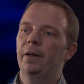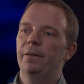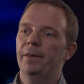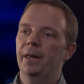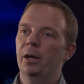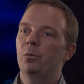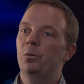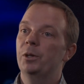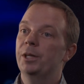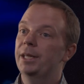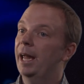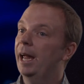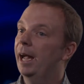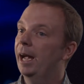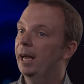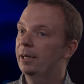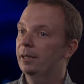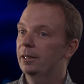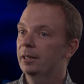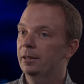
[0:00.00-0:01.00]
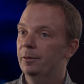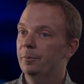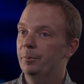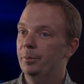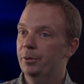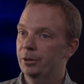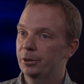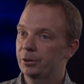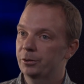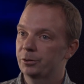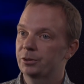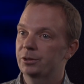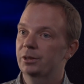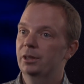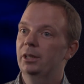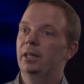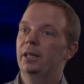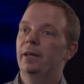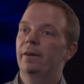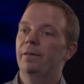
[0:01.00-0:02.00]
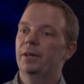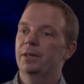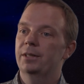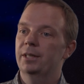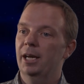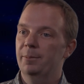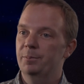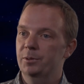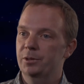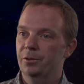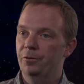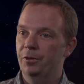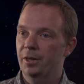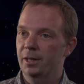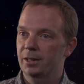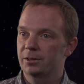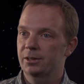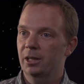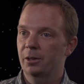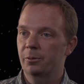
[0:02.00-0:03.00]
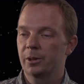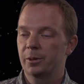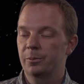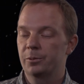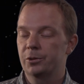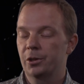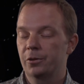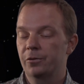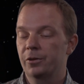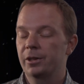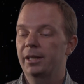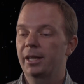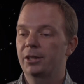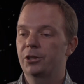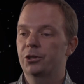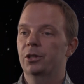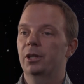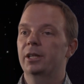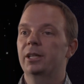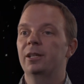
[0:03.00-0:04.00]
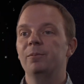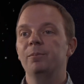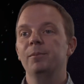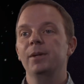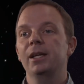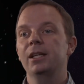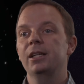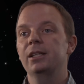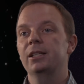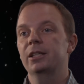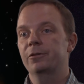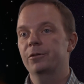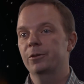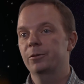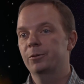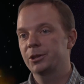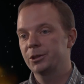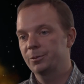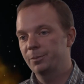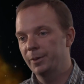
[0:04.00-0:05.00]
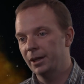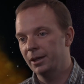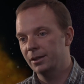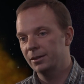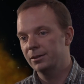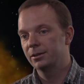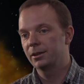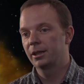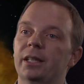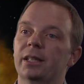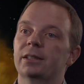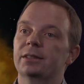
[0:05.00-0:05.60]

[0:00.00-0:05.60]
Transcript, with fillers: that we can produce the types of things that we observe in nature in many different respects.